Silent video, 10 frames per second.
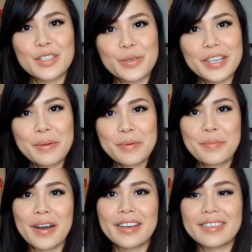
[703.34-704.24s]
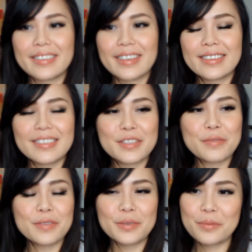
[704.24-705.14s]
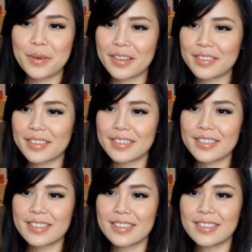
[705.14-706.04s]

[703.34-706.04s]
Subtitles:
keep in mind that different weathers,